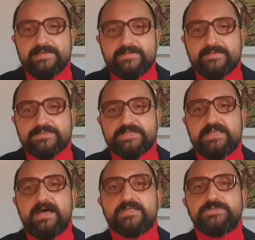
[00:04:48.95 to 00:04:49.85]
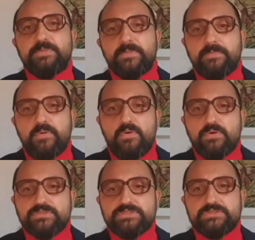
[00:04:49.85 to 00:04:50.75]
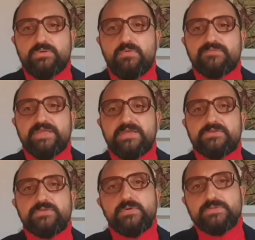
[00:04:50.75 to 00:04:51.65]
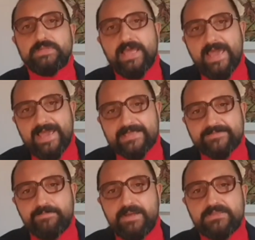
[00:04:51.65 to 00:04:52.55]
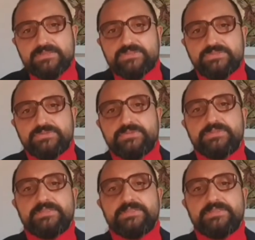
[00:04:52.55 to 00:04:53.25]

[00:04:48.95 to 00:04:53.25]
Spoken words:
is such a large proportion of their total expenditure